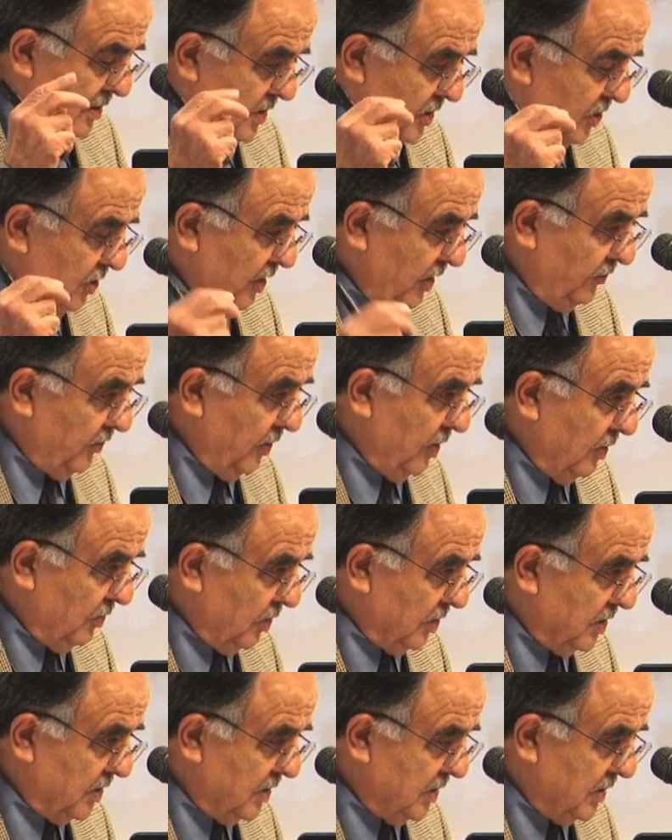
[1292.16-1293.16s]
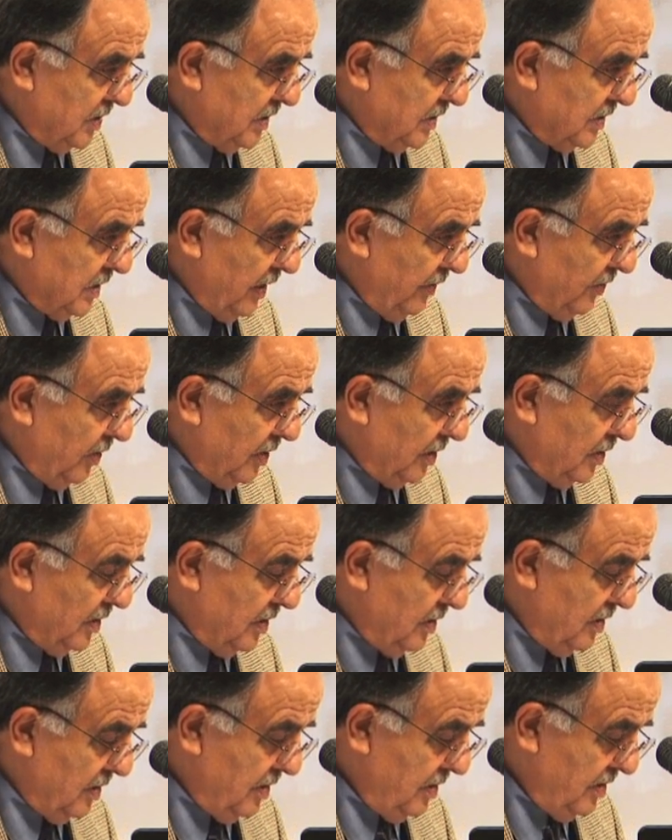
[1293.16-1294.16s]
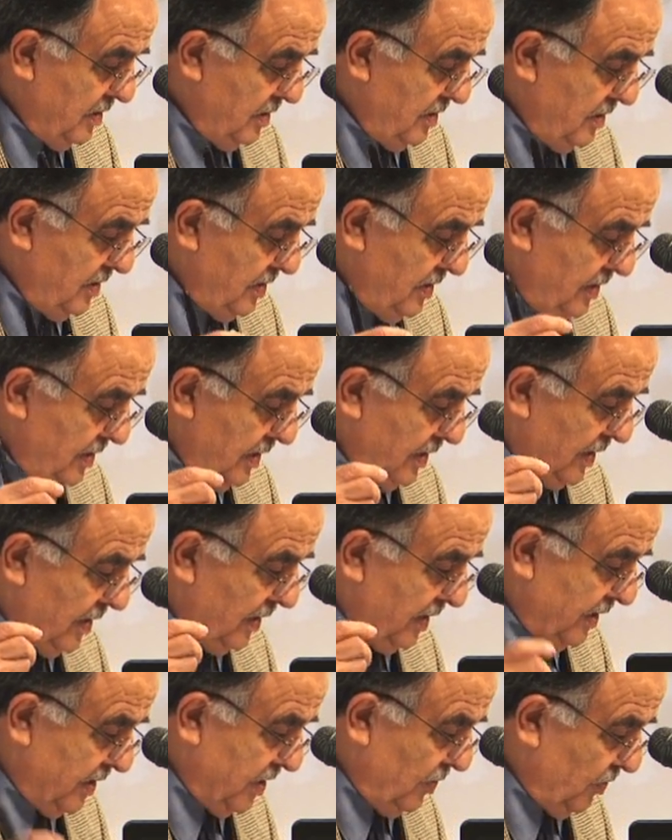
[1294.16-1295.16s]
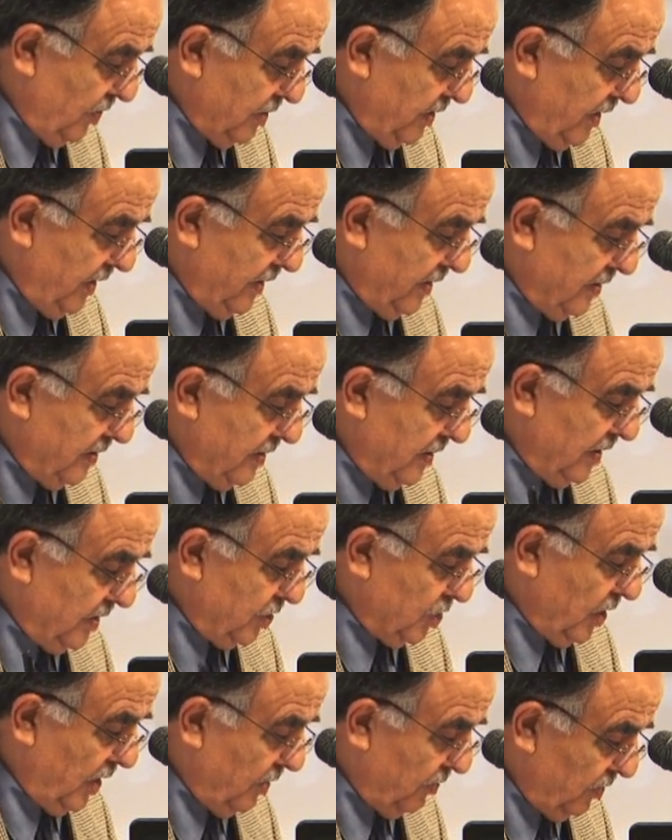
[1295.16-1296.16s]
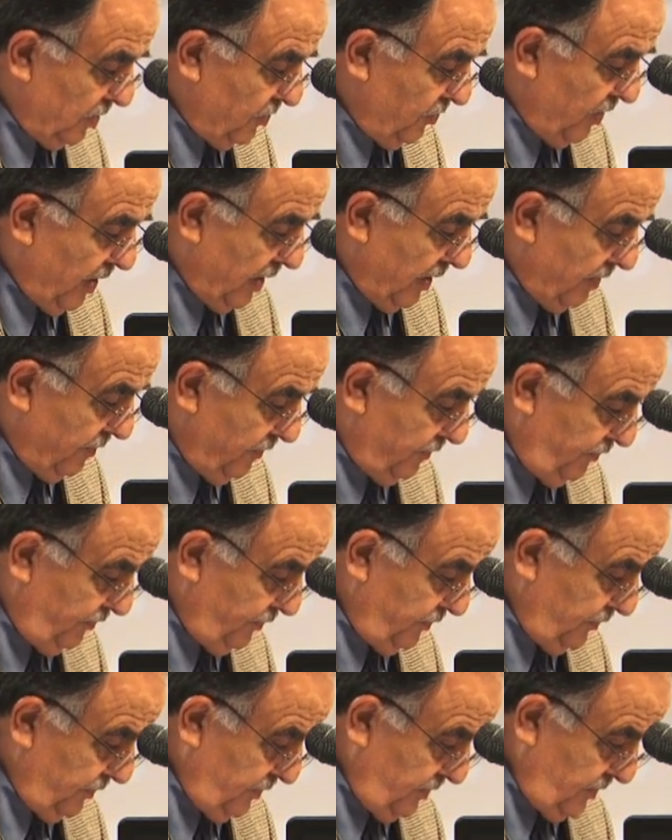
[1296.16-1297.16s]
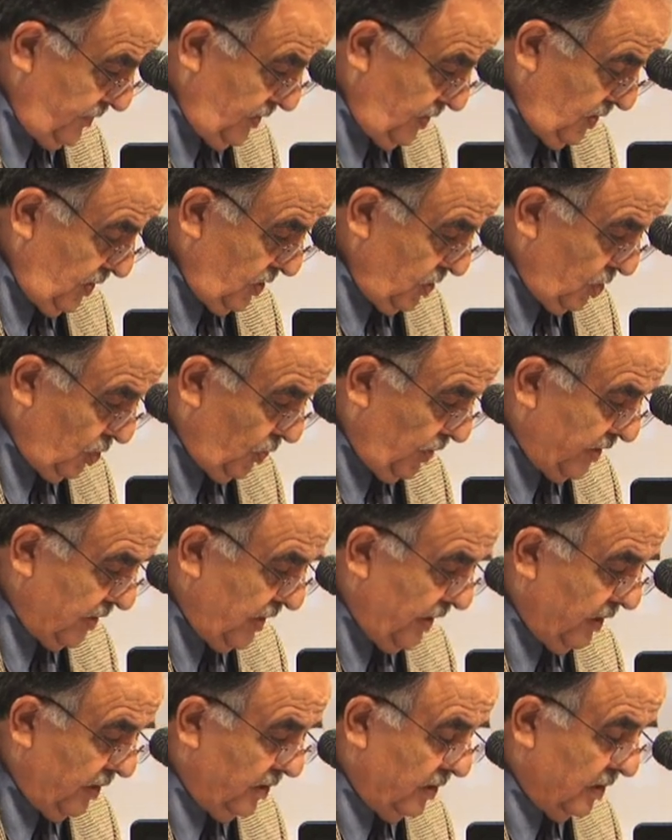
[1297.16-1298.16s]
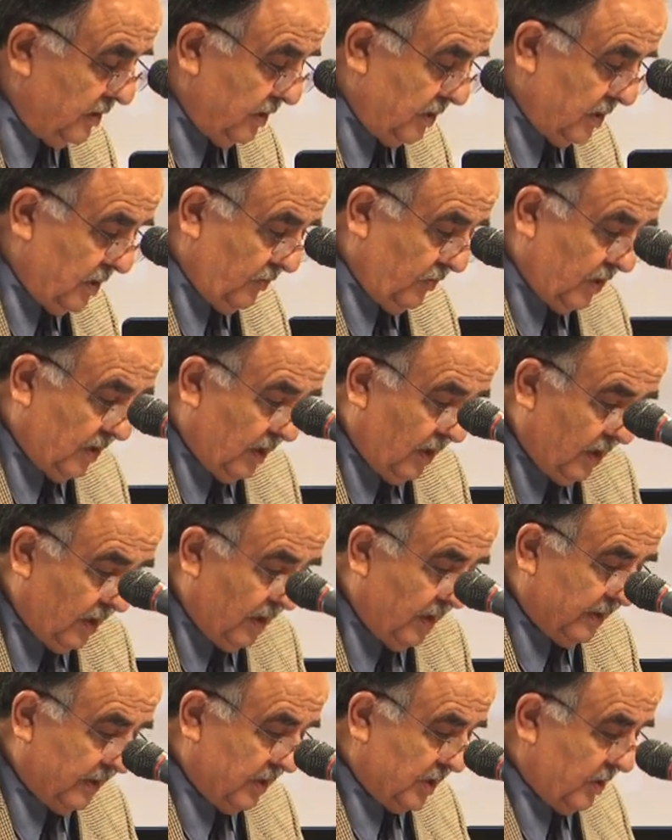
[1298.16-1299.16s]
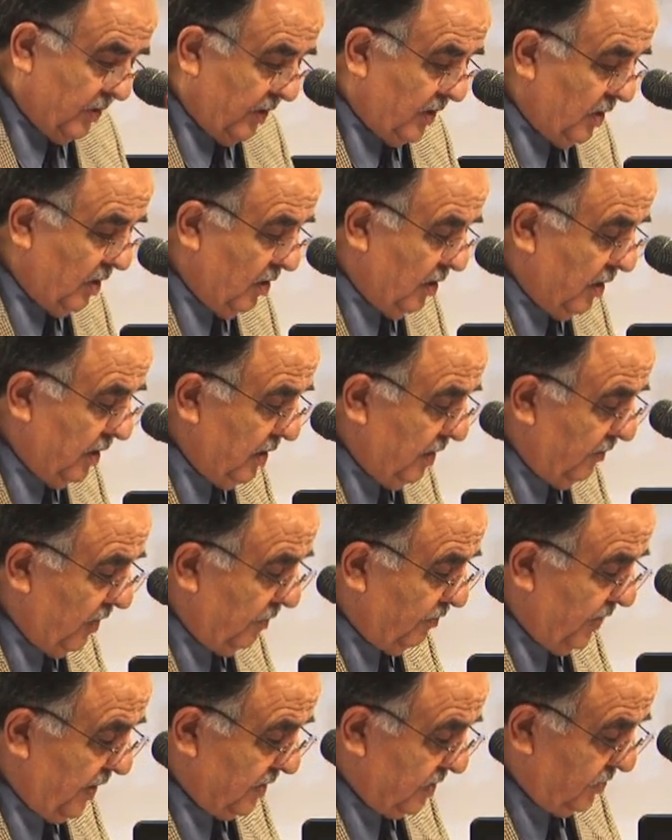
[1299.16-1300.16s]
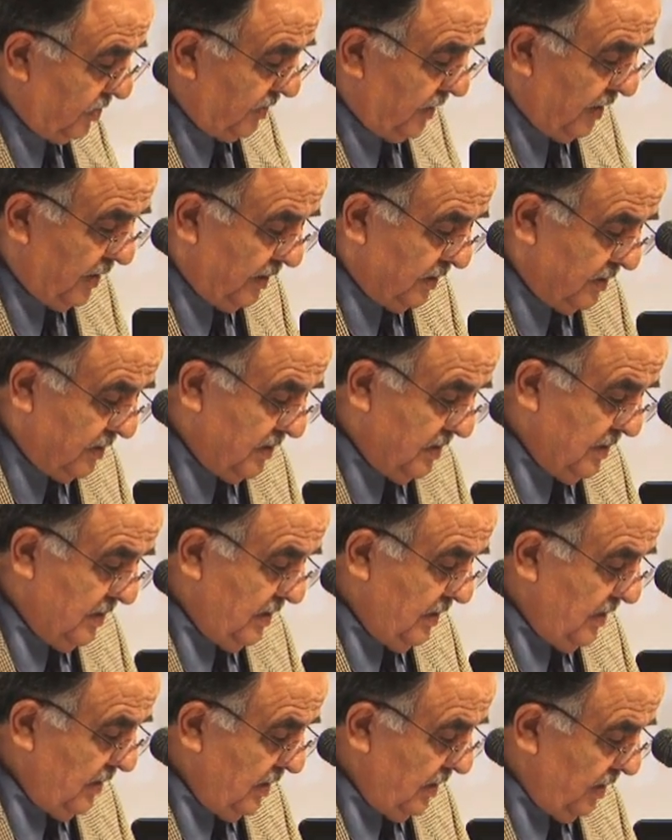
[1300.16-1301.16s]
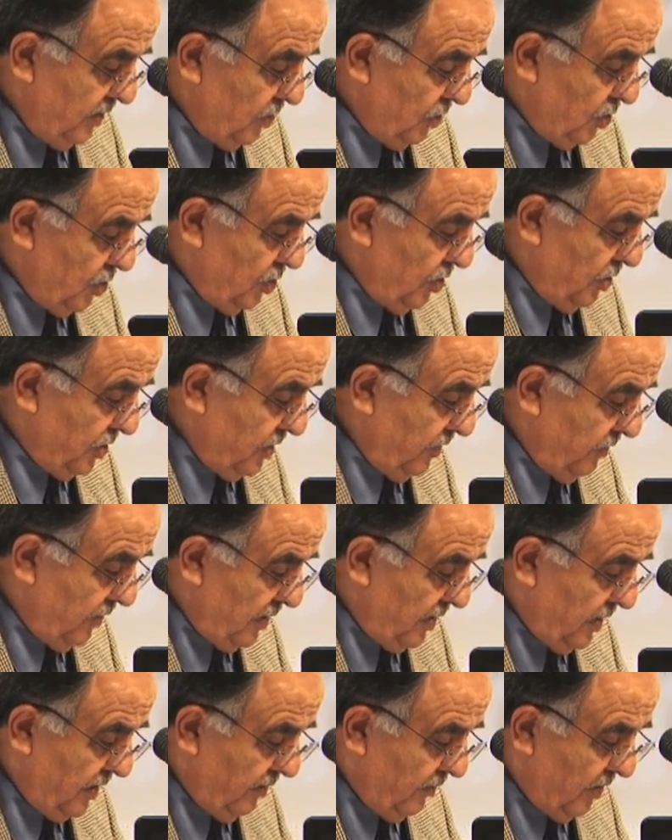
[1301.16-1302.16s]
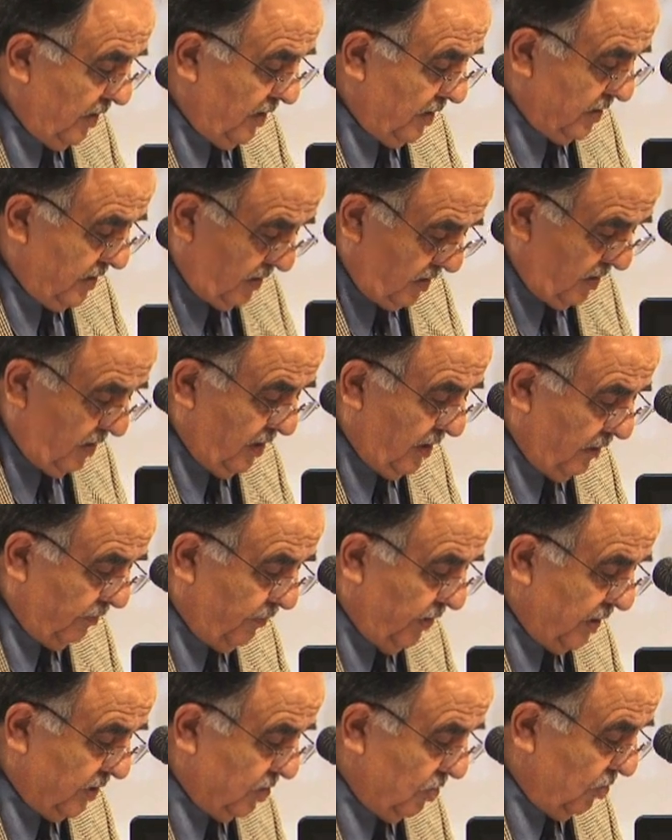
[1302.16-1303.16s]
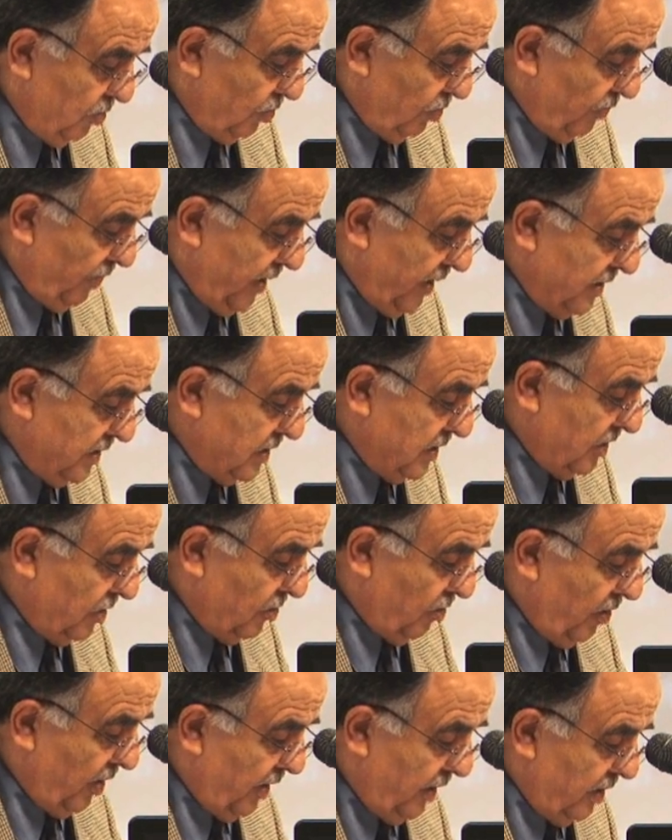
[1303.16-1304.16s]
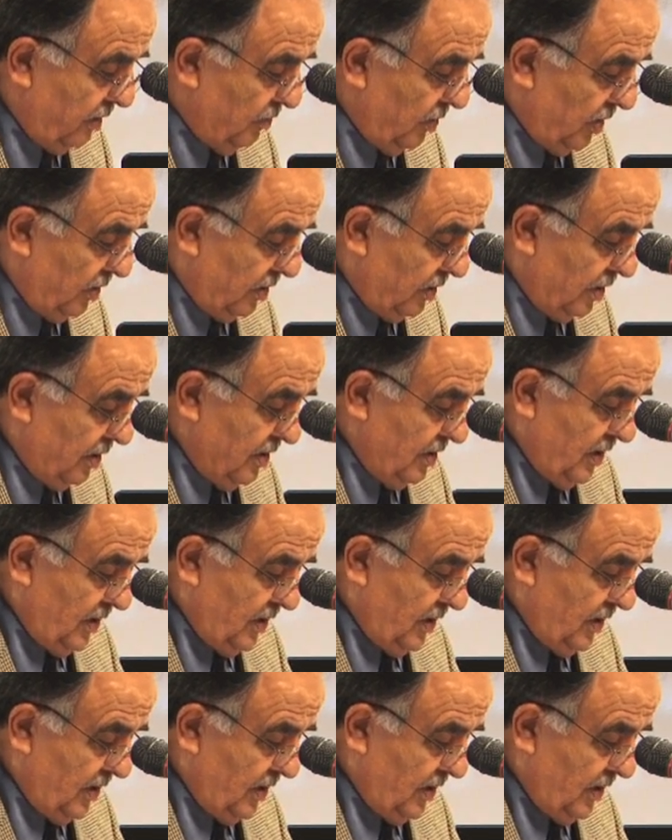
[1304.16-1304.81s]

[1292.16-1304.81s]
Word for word: Stephen was seven, and Lisa was eight, and John was five. Two weeks later, at the, Citadel, at the Sacred Heart of Apostle Texas, at the Church of the, of the Sacred Apostle Rubens, crying mother,